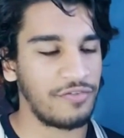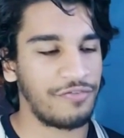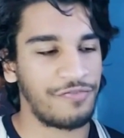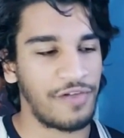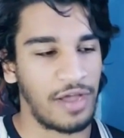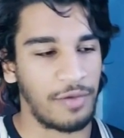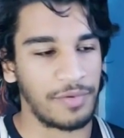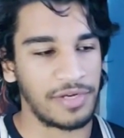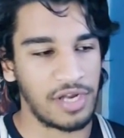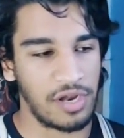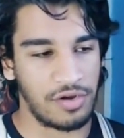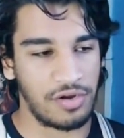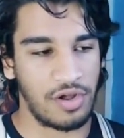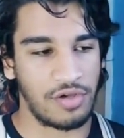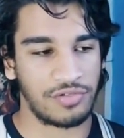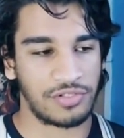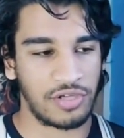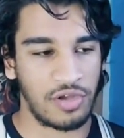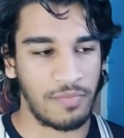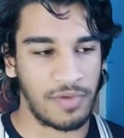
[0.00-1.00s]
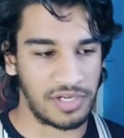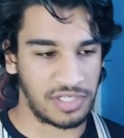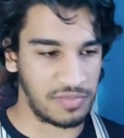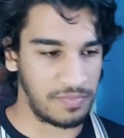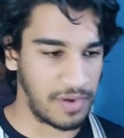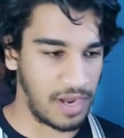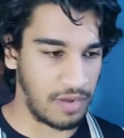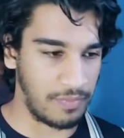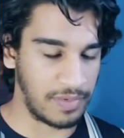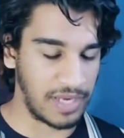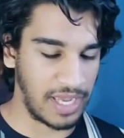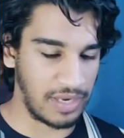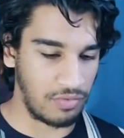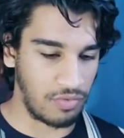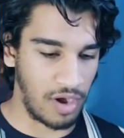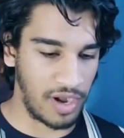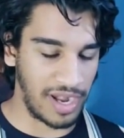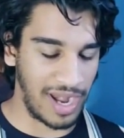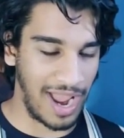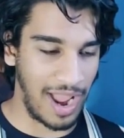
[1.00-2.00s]
the fact we don't know so much about Blade
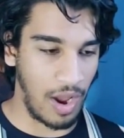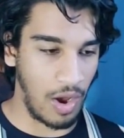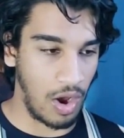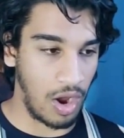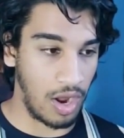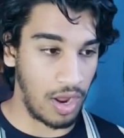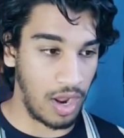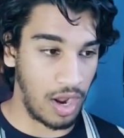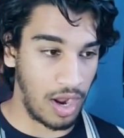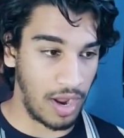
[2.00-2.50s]
right now,